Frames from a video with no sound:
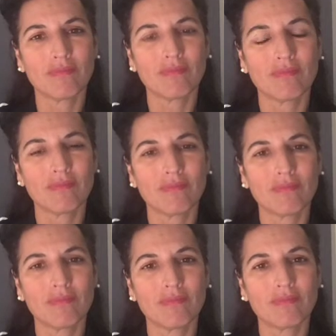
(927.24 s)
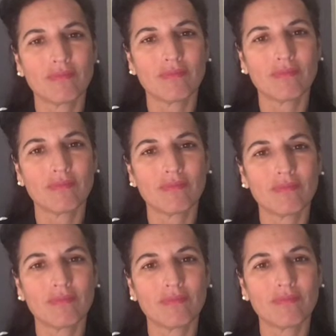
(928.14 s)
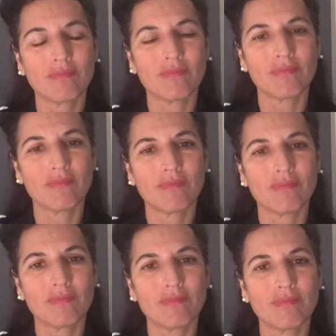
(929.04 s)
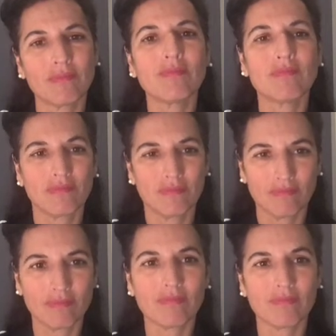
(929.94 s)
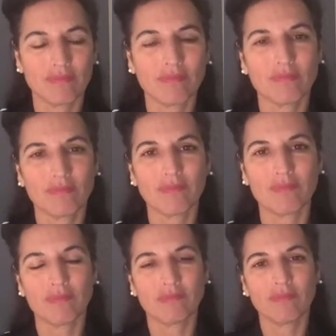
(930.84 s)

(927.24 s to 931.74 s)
No words are spoken by the person on screen.